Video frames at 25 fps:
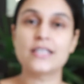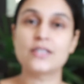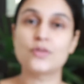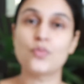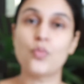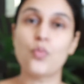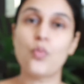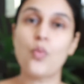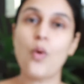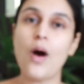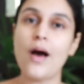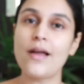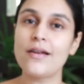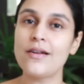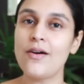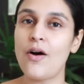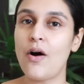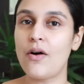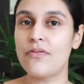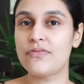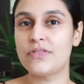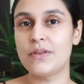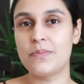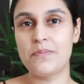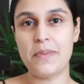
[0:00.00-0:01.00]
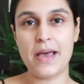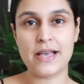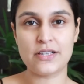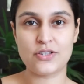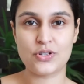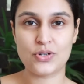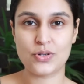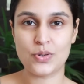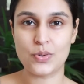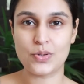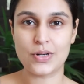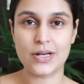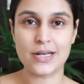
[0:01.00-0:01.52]
is one of the
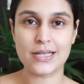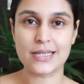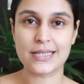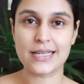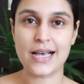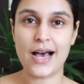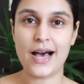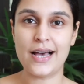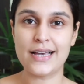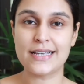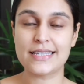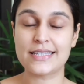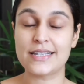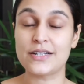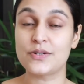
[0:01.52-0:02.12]
best toners, guys.